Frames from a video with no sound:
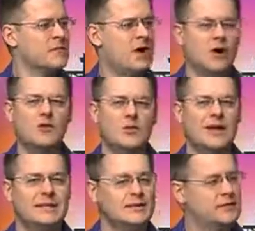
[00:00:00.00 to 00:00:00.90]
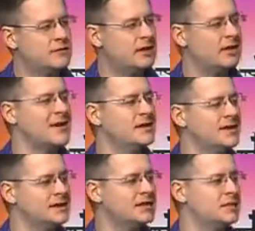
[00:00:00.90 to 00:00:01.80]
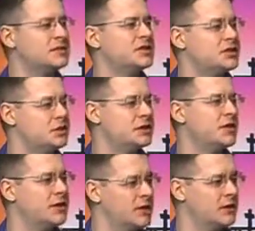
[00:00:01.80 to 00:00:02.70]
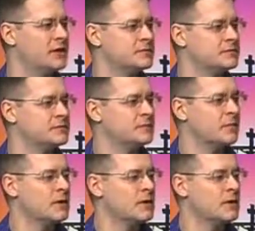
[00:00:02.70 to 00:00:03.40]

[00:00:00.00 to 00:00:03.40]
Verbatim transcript: Yeah. All the rest, very clear substitution theory. Jesus